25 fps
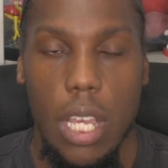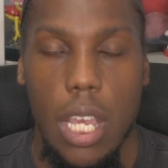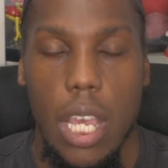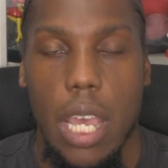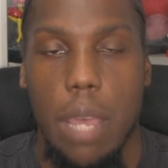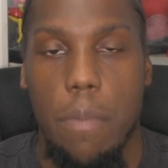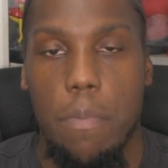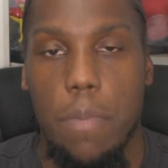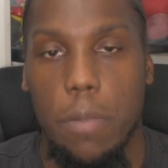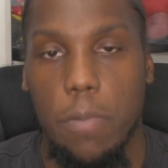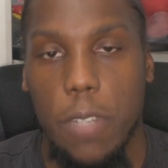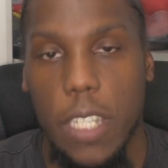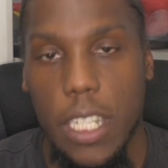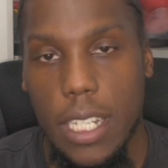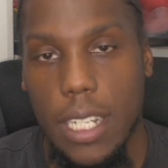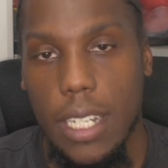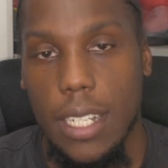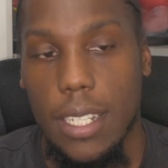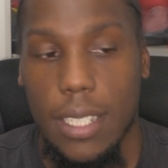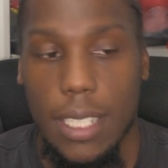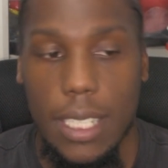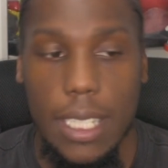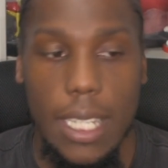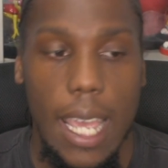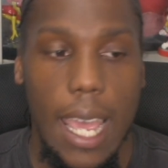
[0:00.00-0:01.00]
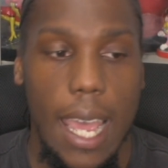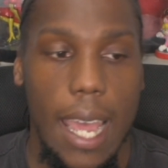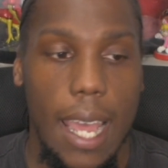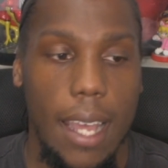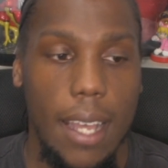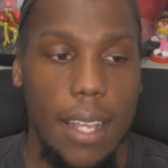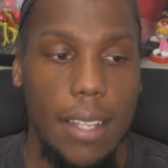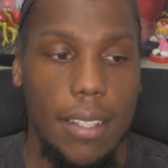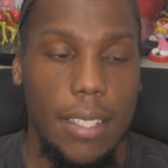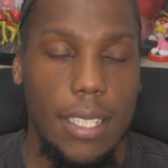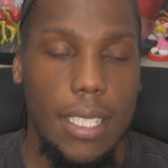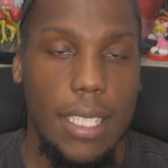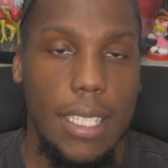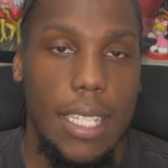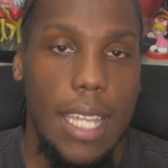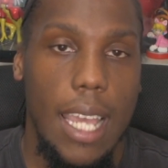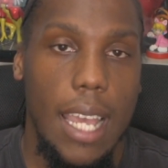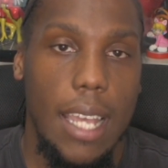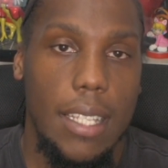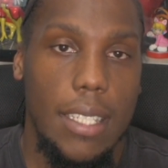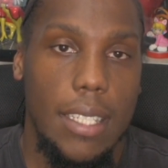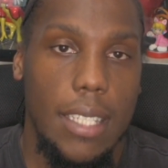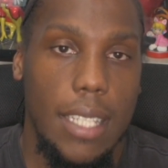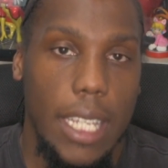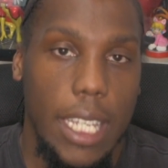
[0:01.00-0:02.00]
because he has he
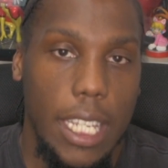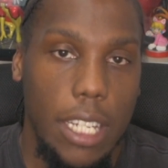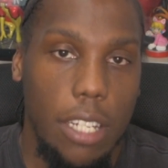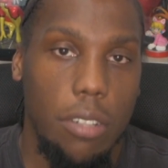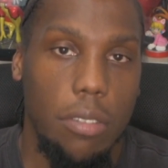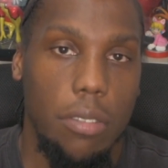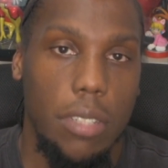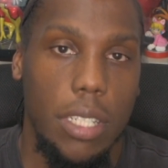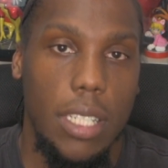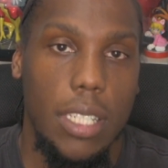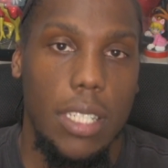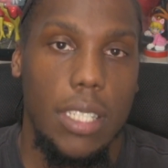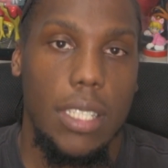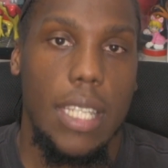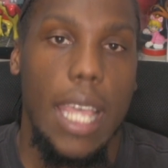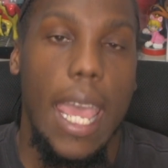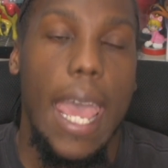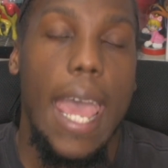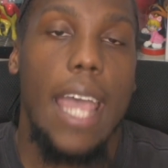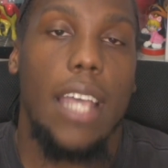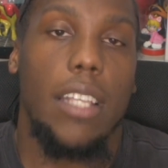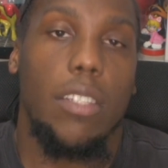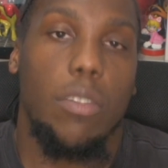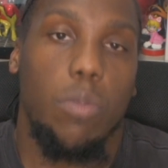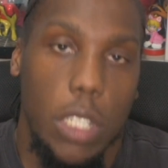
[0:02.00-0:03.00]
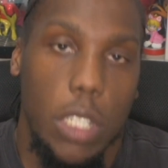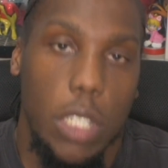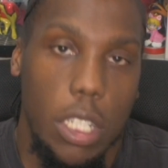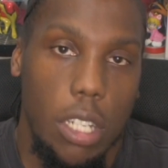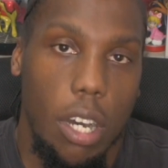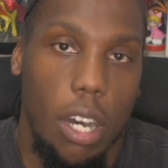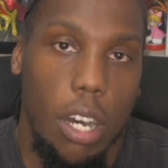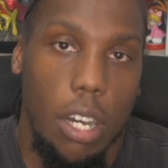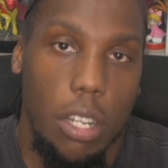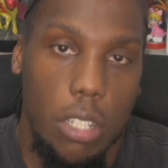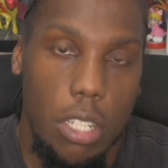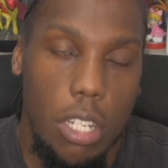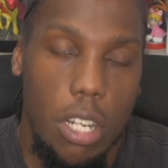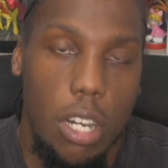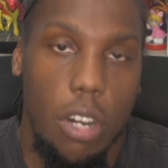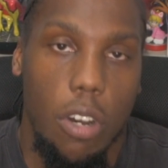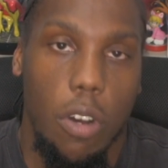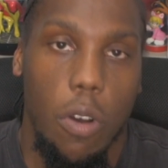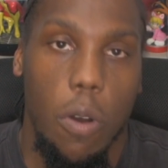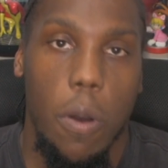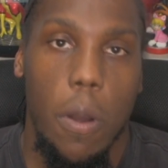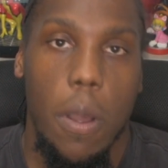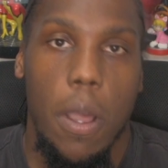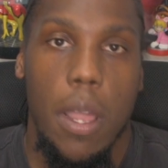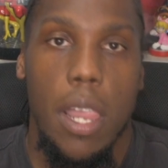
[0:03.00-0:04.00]
has an illness as we all know.
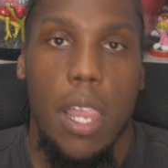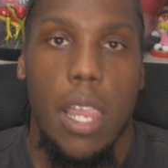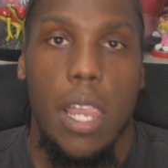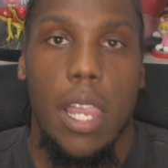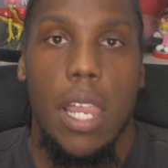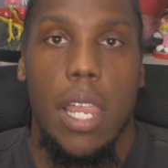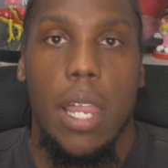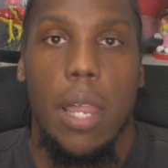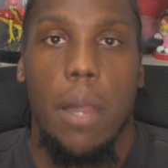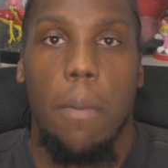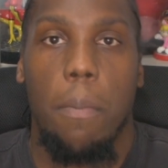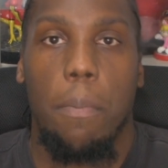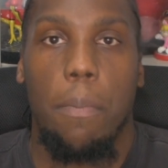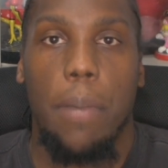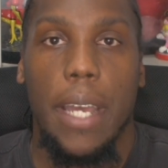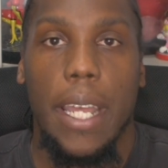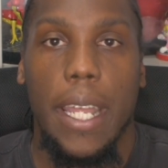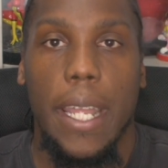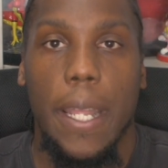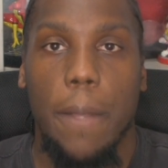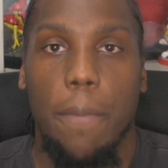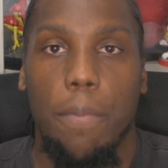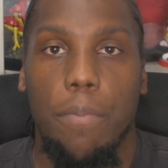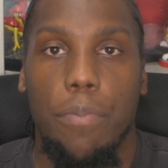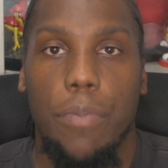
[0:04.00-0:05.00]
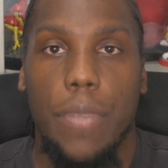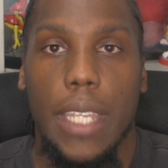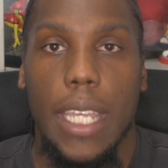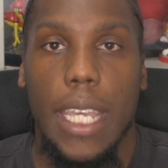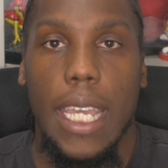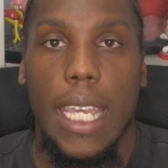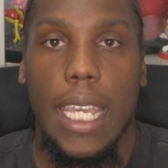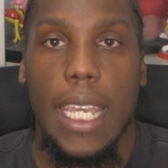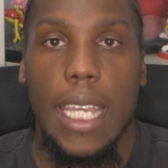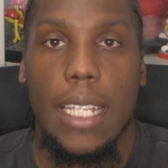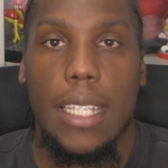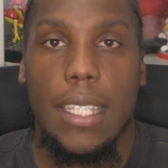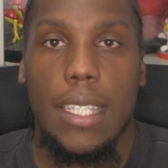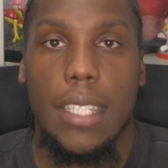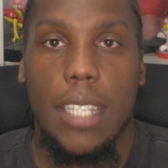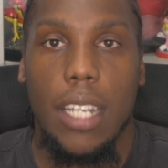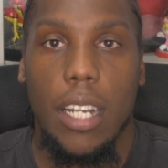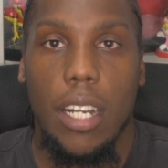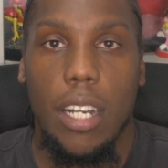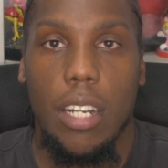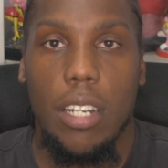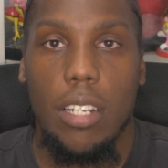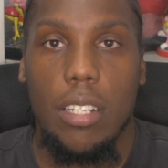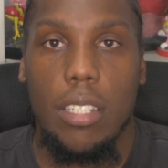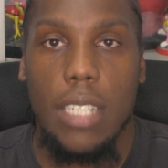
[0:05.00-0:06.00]
But it
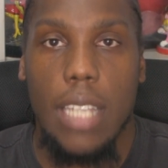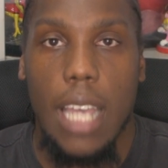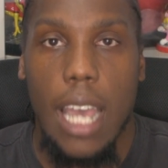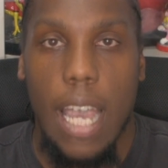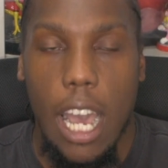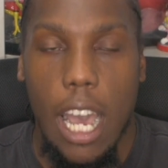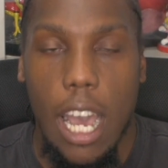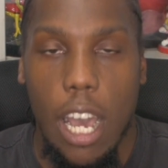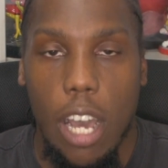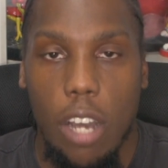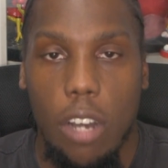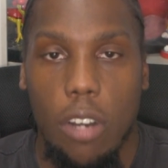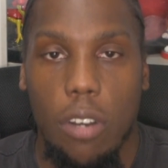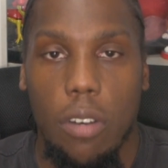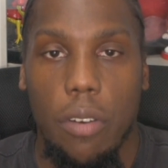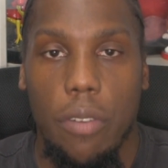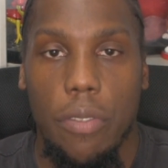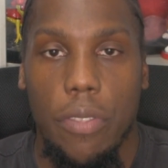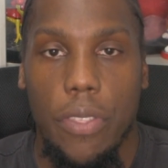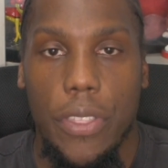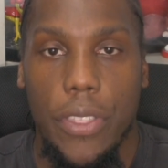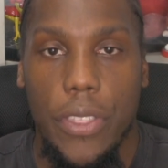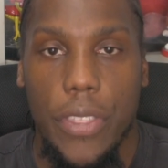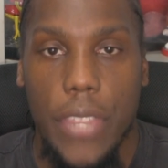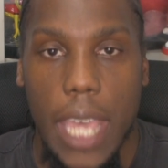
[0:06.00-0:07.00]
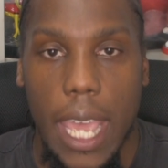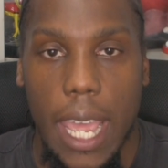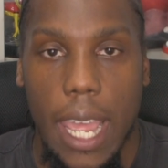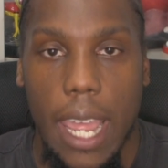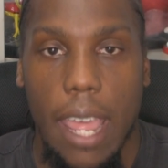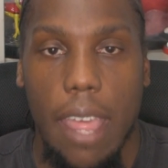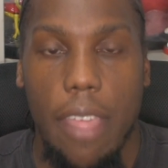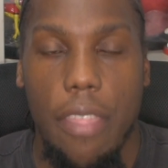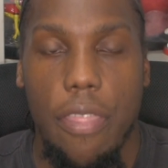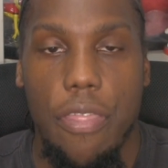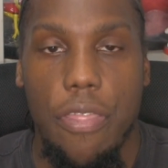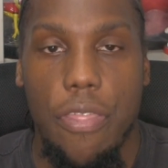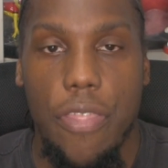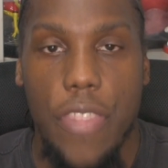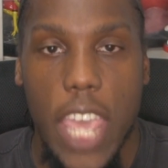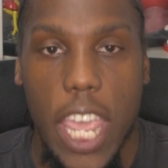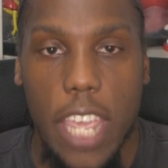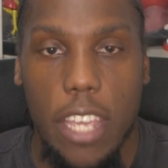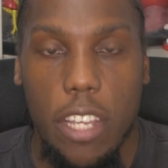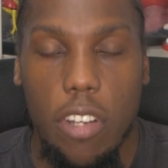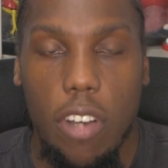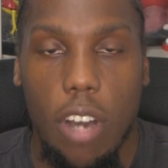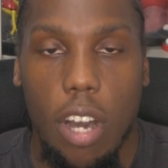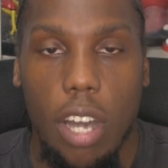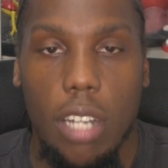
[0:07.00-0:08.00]
turns out that they
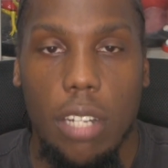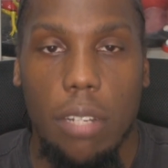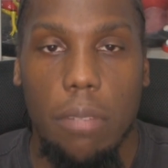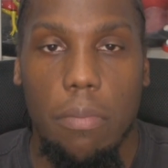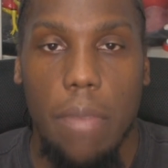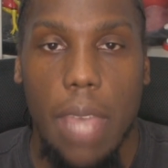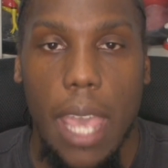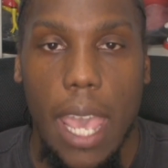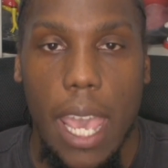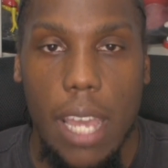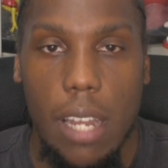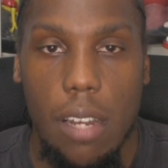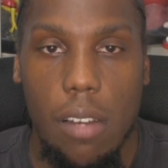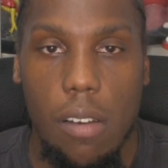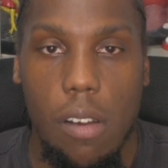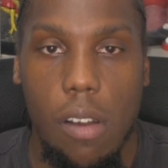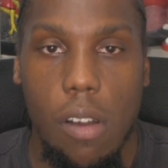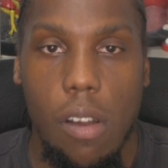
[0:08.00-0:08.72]
caught him at a